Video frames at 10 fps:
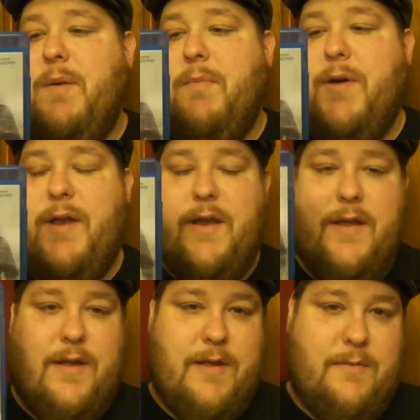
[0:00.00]
but.
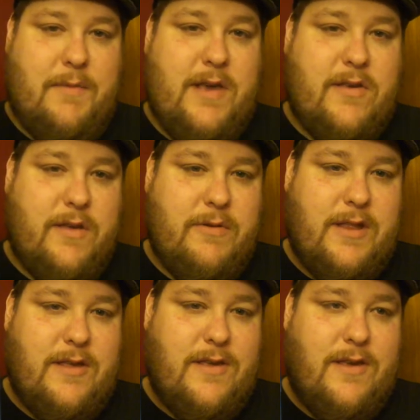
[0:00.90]
Basically what
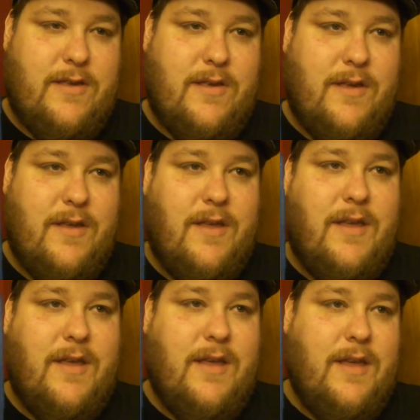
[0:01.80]
this is,
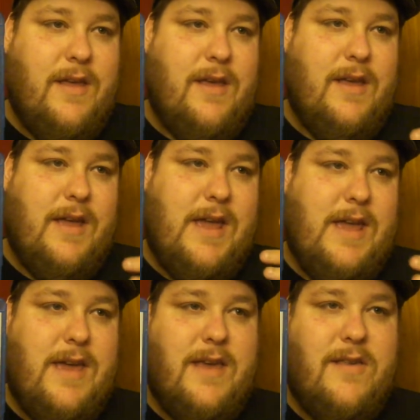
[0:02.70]

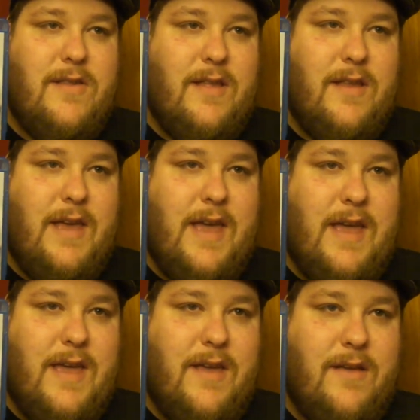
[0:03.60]
he is
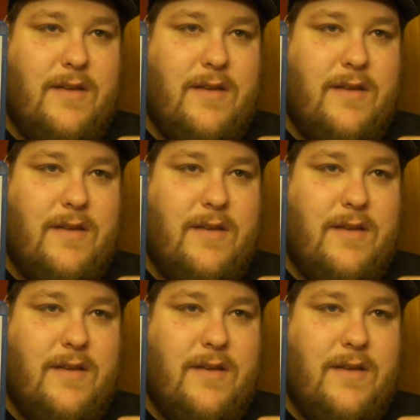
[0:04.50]
a